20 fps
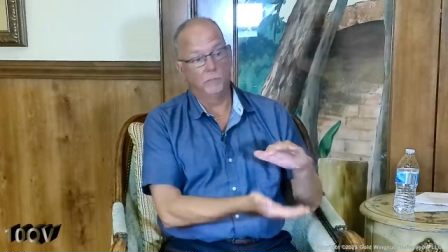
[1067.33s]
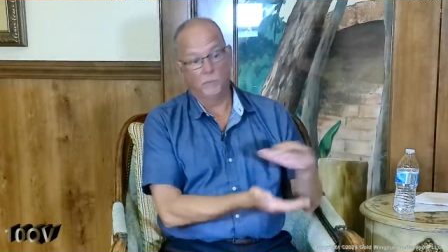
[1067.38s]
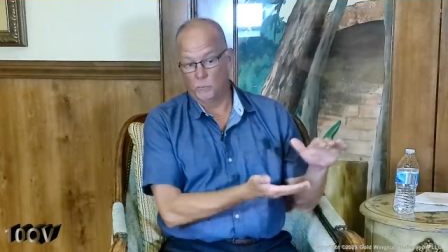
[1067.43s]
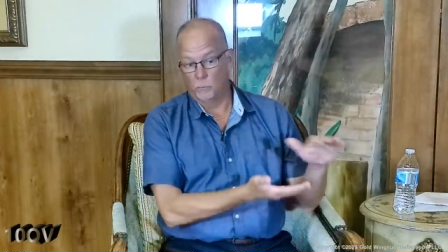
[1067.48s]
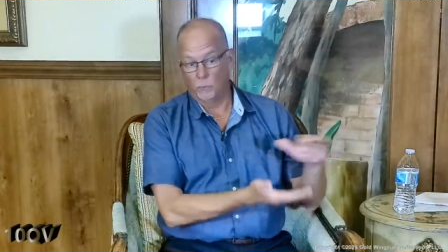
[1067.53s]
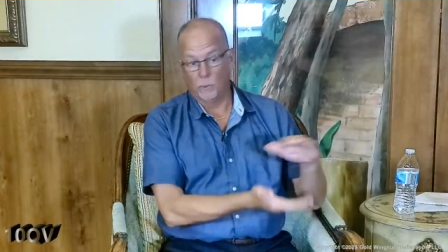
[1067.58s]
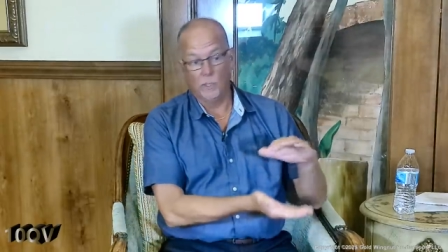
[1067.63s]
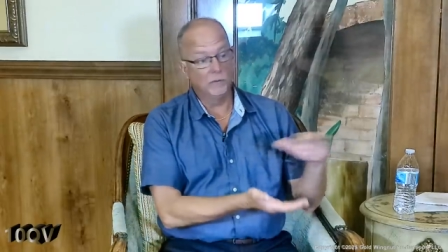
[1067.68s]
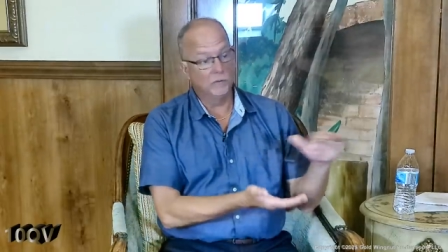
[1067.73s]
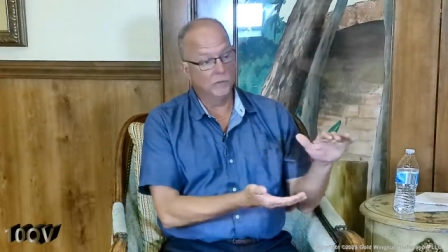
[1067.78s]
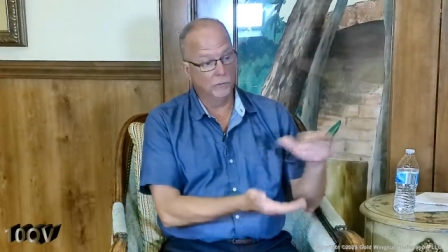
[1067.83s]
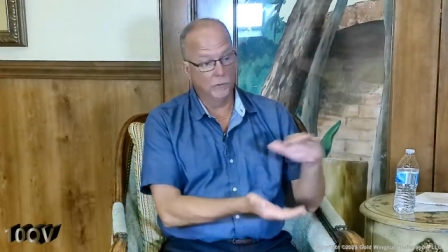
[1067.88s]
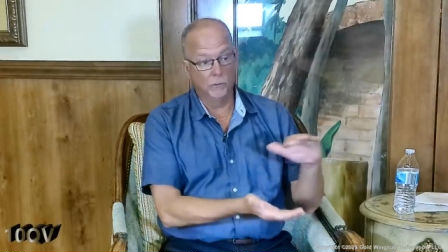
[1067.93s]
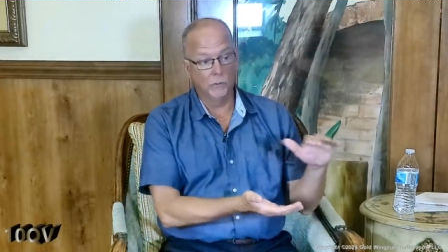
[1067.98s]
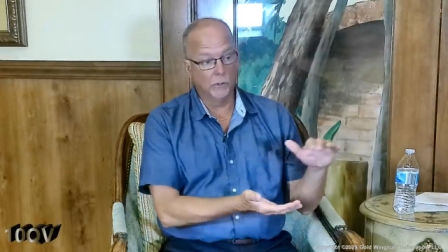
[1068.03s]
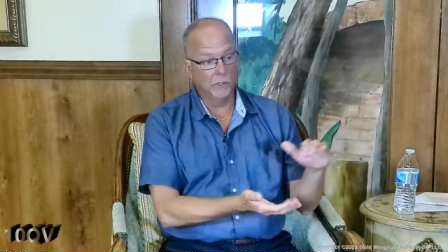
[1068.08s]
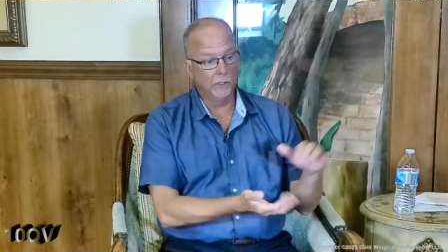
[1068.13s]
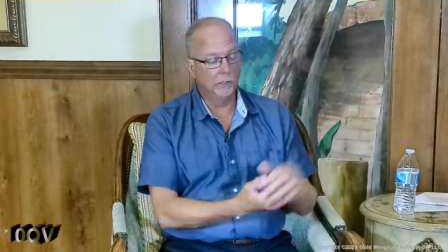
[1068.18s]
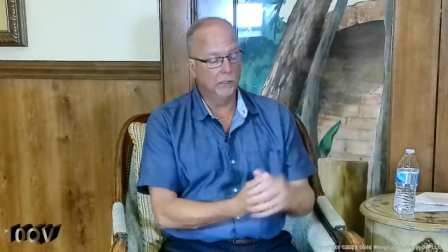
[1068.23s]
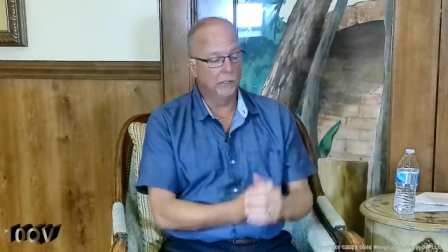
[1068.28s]
great, still
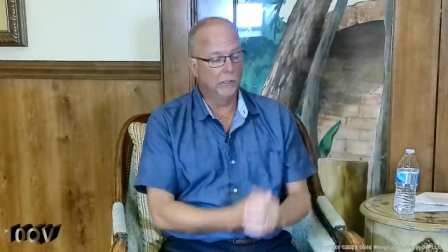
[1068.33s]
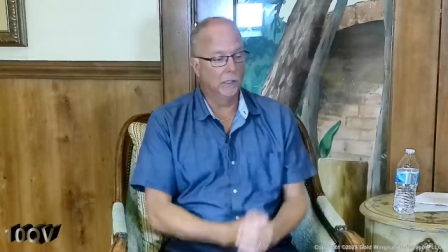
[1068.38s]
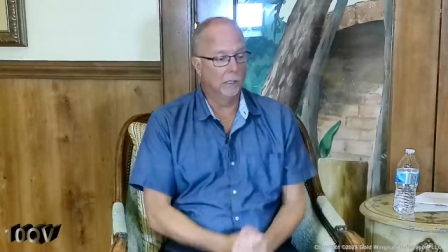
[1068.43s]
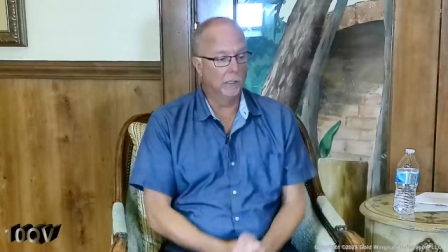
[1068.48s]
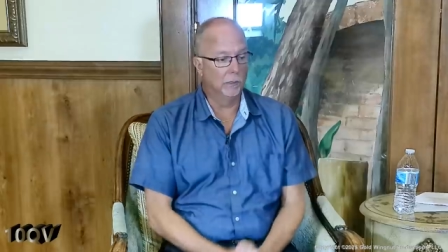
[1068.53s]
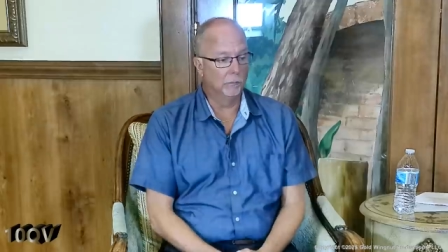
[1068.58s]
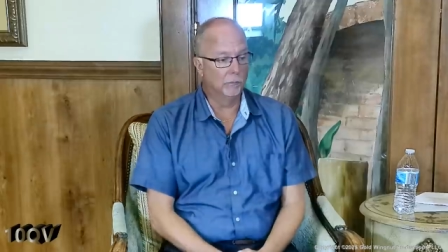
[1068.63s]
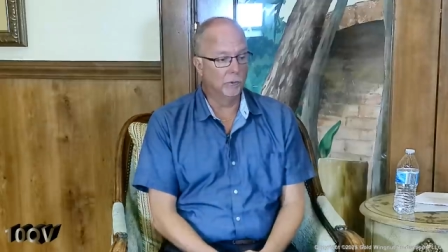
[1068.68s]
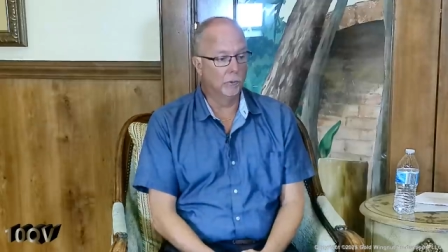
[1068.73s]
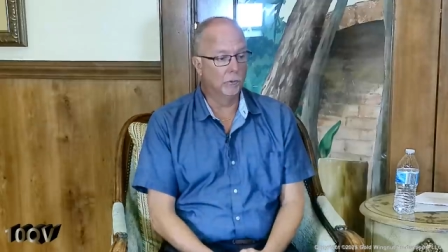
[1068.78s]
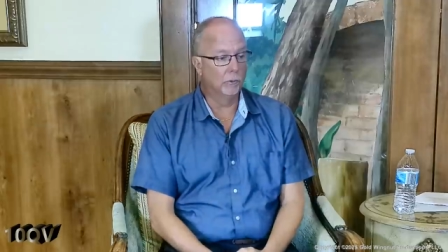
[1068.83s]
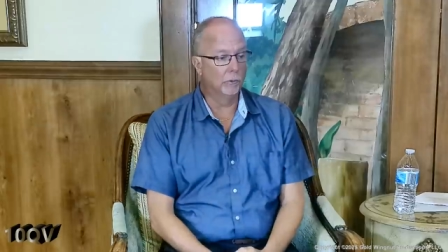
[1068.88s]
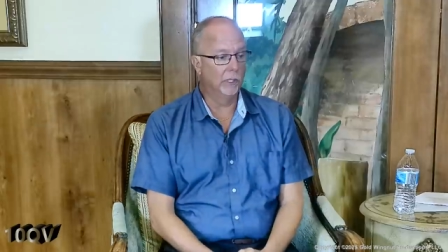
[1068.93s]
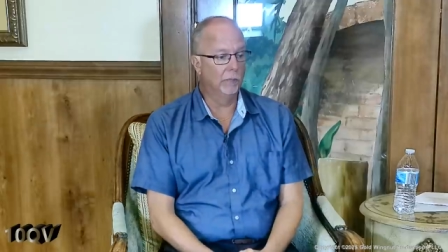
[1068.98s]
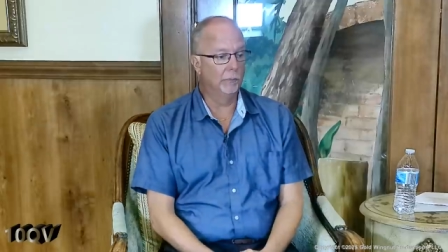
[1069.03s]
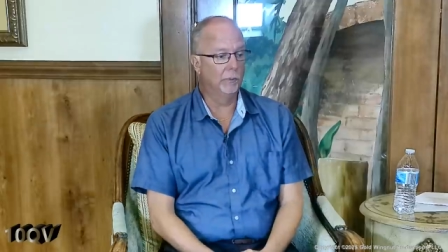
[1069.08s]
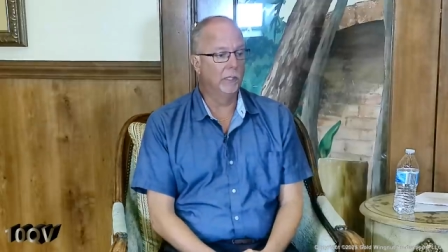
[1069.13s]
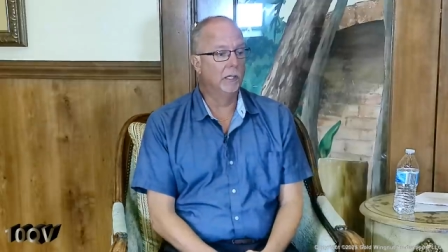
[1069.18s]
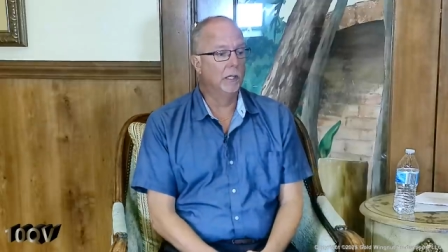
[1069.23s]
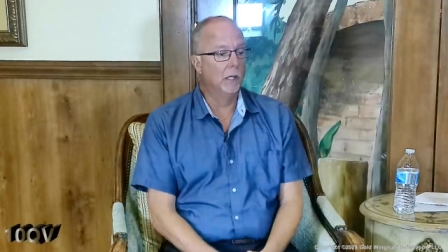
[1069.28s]
great
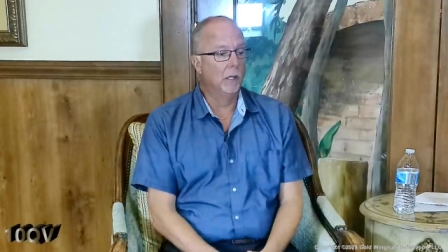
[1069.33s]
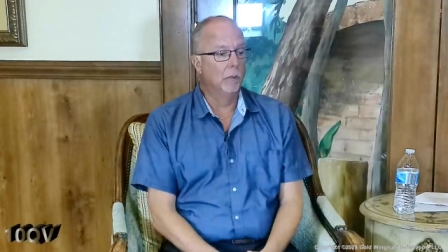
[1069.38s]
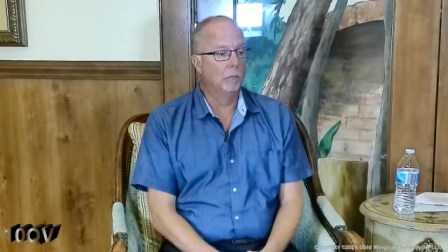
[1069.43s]
programming,